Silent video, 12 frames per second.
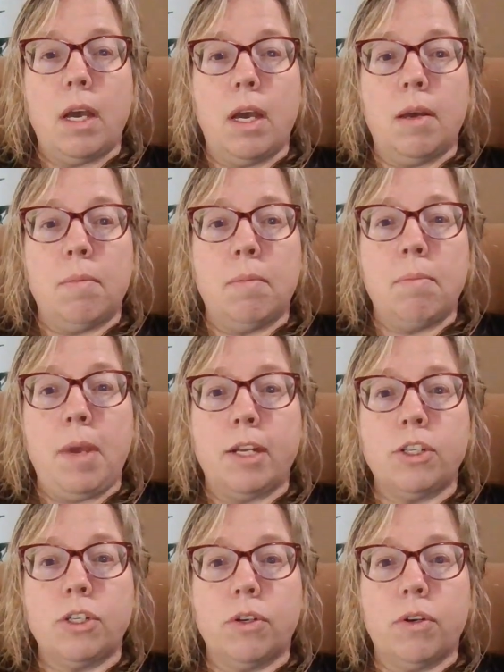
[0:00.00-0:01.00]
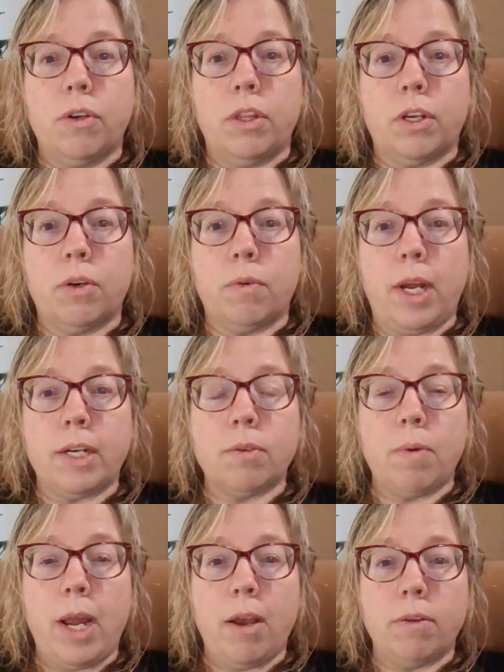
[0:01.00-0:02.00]
Make sure the
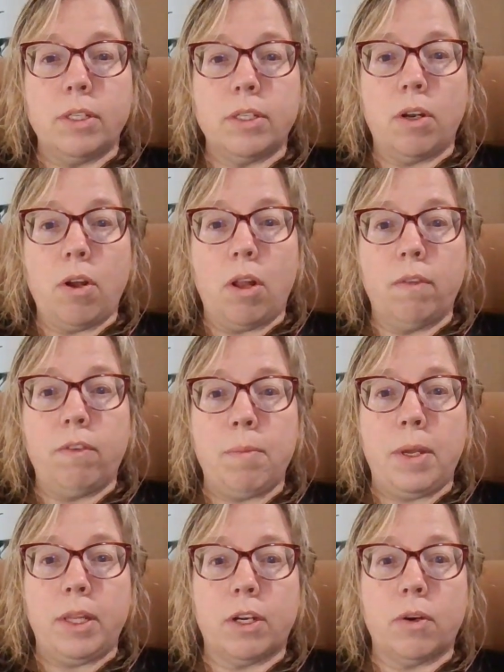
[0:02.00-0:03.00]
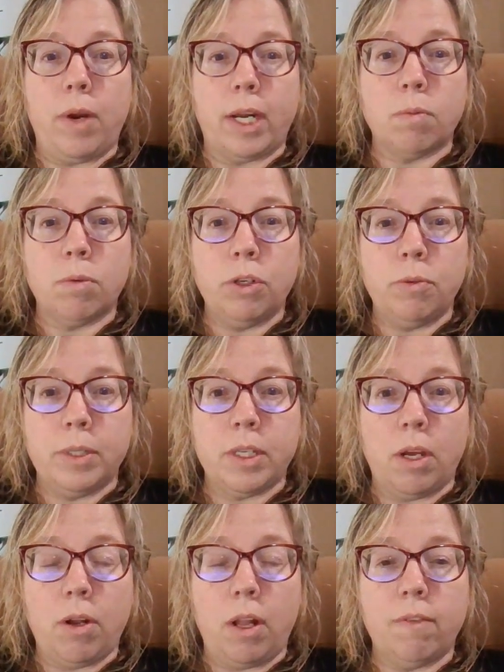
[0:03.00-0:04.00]
correct round is on all of them and the correct room
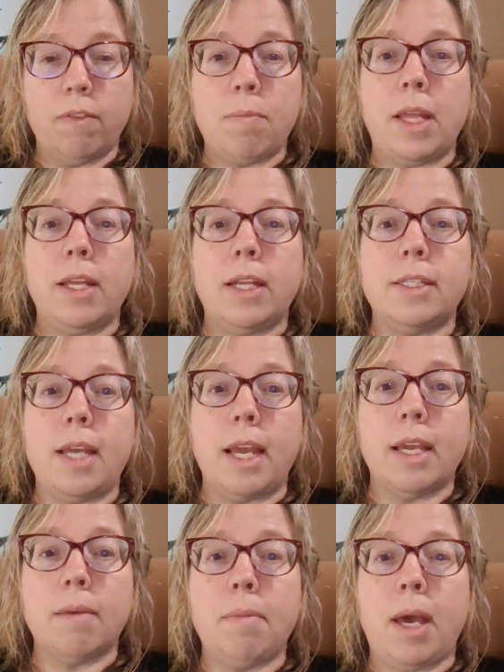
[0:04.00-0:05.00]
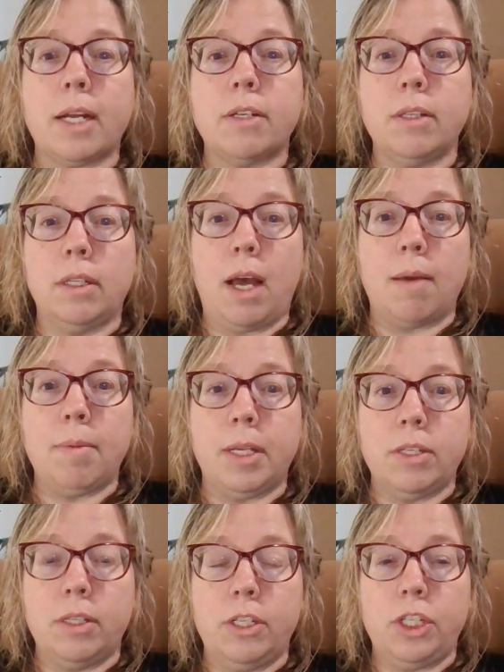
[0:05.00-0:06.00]
is on all of them, and then take them back to the
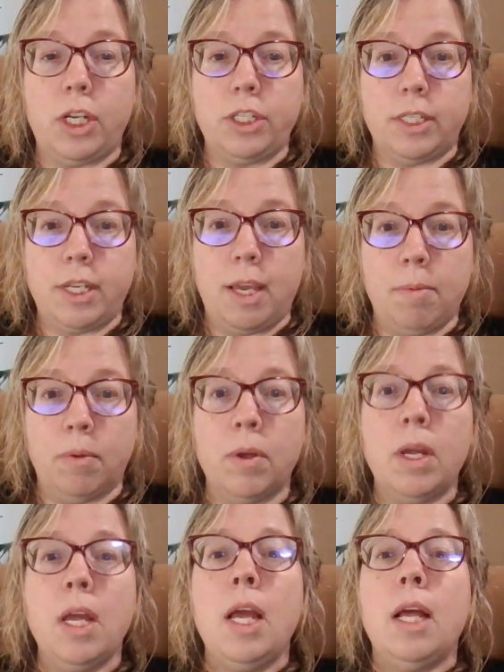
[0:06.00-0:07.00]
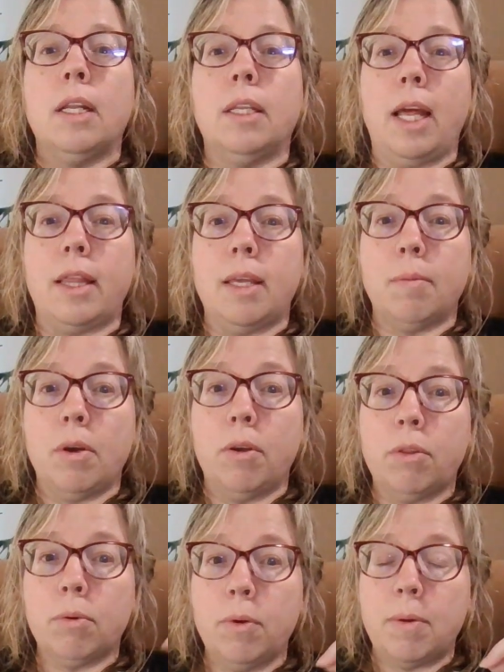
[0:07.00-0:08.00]
lobby, to the judges table. Let them
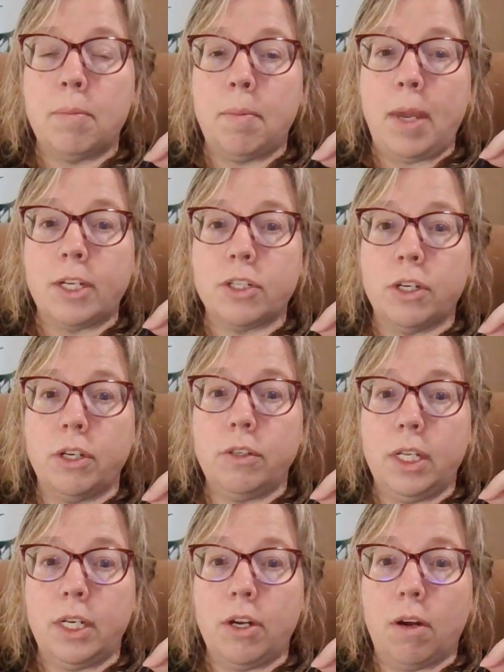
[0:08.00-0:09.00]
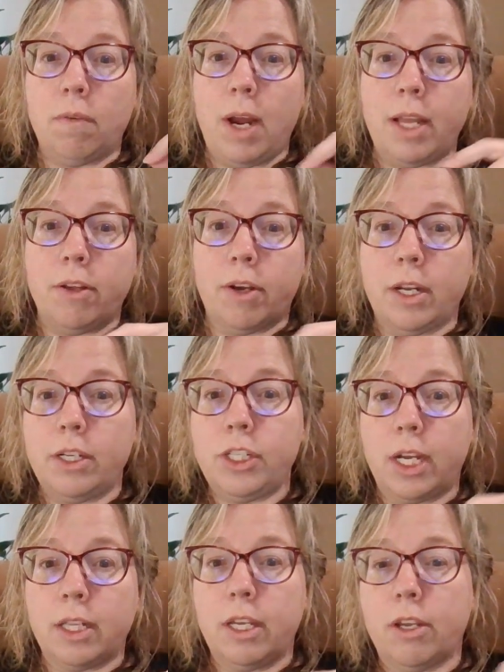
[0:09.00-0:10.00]
go through them and make sure you did it all right. They're going to
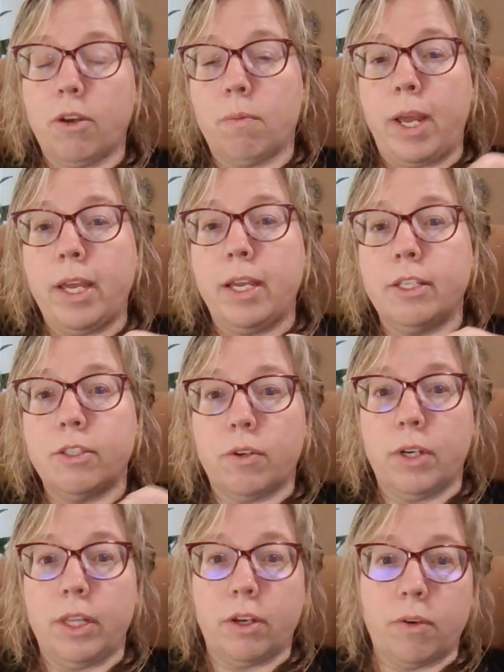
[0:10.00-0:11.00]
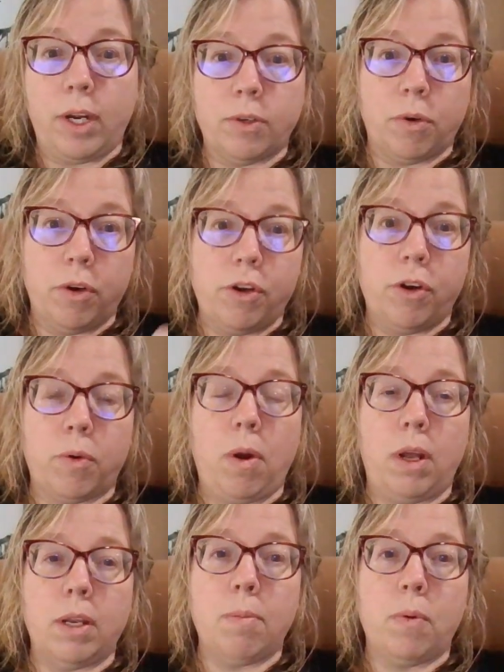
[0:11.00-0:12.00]
check that your rankings are in the correct order and your
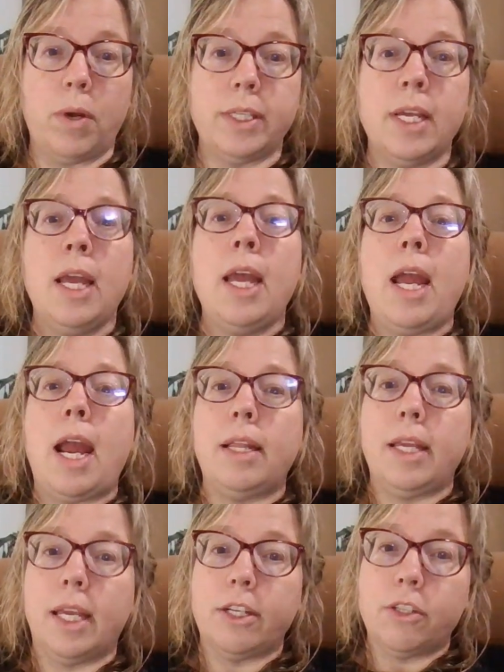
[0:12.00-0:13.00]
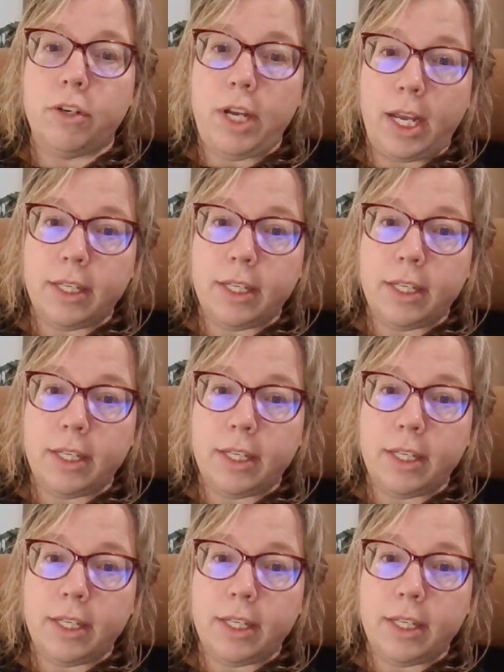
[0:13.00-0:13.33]
quality points, and then get your